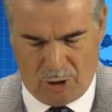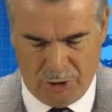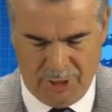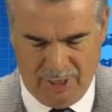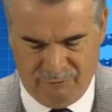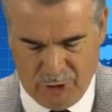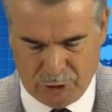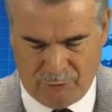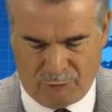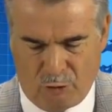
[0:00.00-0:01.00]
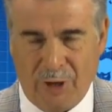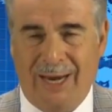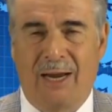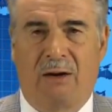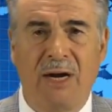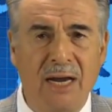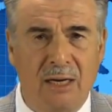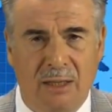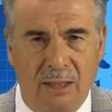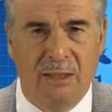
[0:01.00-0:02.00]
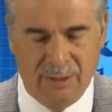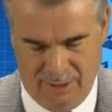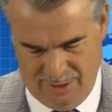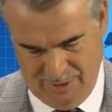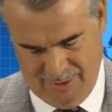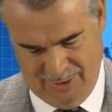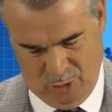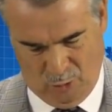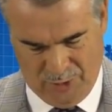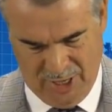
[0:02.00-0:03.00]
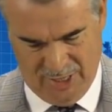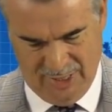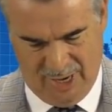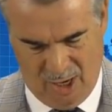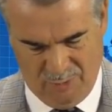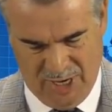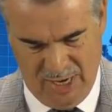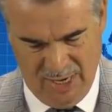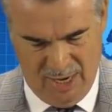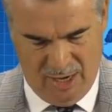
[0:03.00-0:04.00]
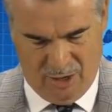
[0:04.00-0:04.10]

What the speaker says: on a vision for a real European army,